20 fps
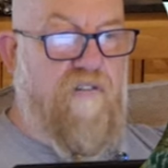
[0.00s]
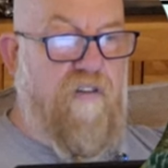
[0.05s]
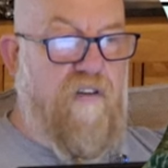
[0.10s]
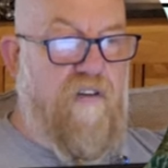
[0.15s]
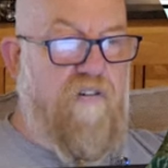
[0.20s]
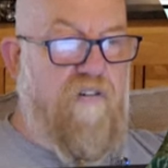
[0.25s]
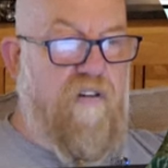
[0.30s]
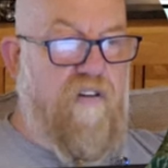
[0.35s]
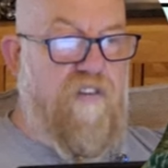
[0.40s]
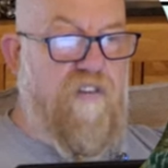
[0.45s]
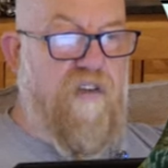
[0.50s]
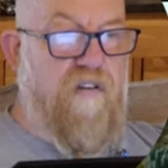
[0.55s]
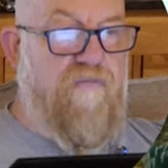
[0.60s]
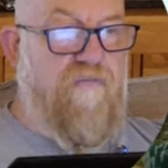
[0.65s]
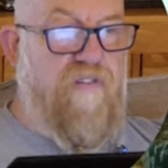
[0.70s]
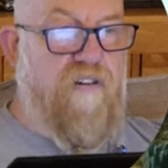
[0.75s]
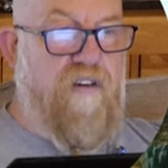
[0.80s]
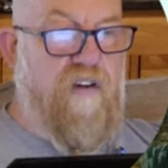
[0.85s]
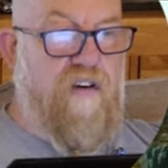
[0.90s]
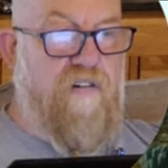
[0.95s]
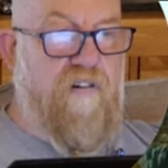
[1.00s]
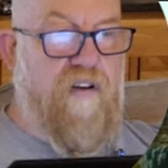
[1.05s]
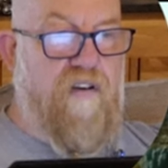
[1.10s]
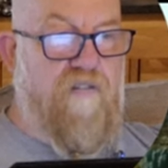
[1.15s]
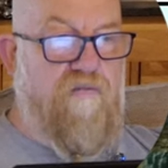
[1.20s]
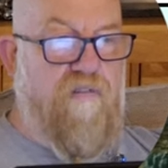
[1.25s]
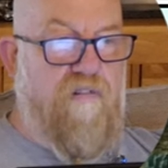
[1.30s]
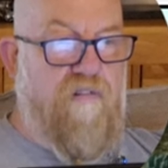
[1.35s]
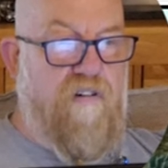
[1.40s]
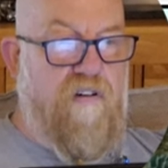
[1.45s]
So you've got a 10 figure
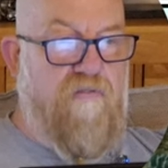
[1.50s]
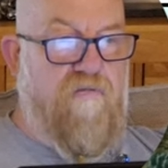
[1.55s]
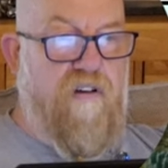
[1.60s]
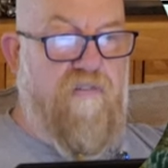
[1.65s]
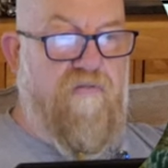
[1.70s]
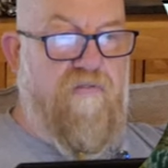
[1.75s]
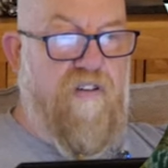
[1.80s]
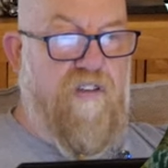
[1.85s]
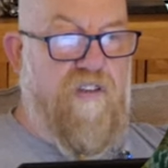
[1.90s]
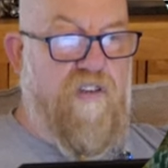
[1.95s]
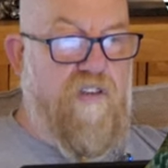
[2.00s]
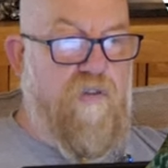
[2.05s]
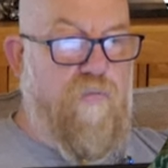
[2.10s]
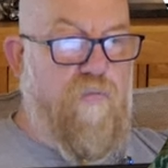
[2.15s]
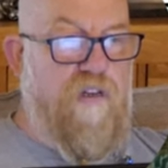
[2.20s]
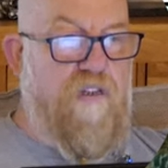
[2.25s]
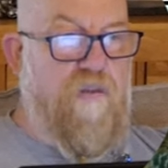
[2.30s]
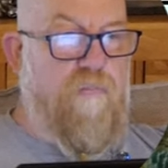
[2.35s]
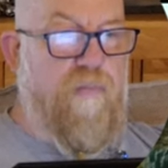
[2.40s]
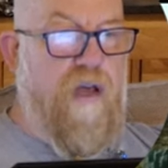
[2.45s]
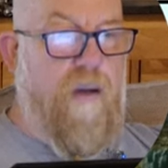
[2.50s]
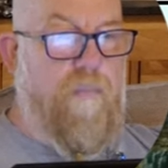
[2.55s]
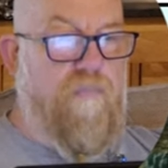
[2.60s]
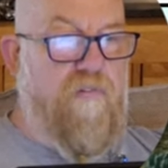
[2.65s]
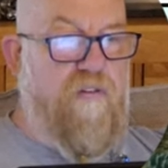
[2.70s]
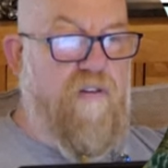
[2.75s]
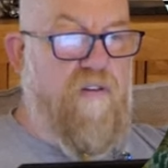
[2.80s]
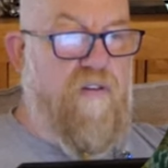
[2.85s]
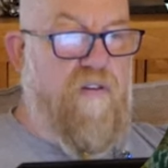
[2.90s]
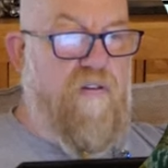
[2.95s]
grid references, which map
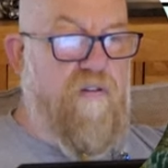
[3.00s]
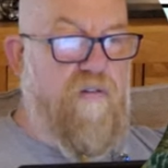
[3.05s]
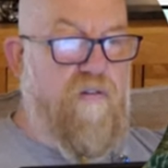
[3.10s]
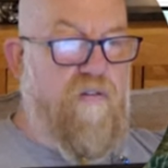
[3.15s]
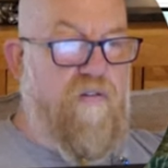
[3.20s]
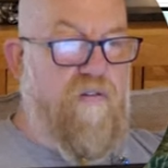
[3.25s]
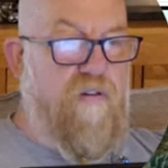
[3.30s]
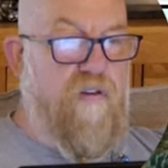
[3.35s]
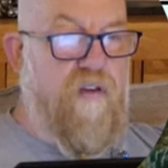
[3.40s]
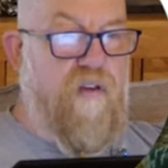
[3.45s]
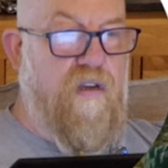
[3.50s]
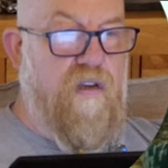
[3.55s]
to use.